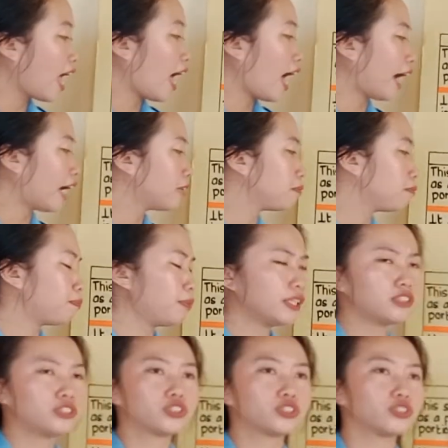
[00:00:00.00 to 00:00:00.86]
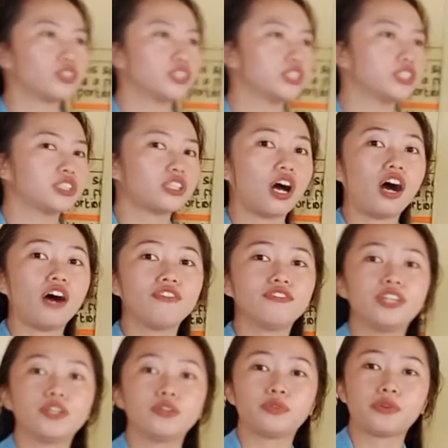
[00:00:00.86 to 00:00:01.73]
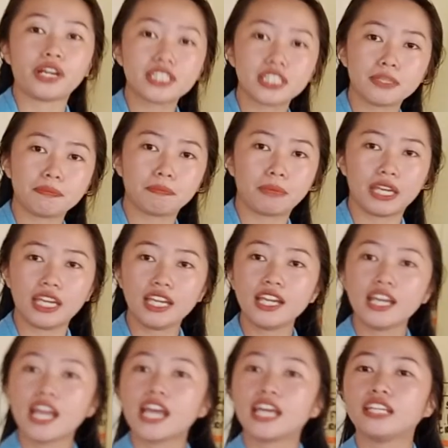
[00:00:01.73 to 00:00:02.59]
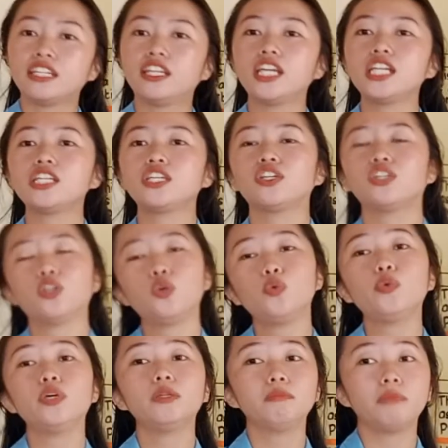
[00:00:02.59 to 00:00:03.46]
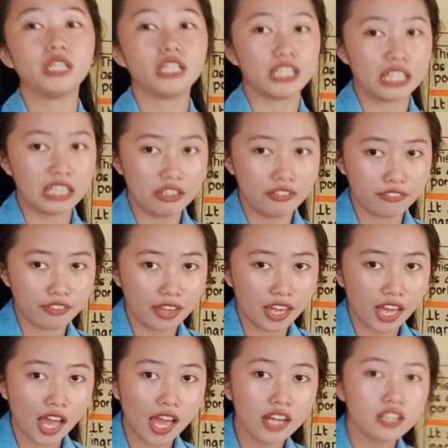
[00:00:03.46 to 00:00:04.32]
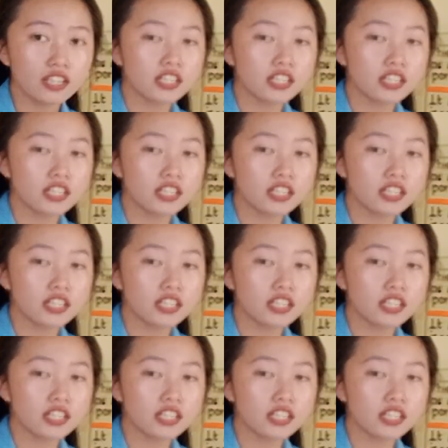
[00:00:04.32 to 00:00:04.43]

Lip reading: and pictures of the recipe, then you will be given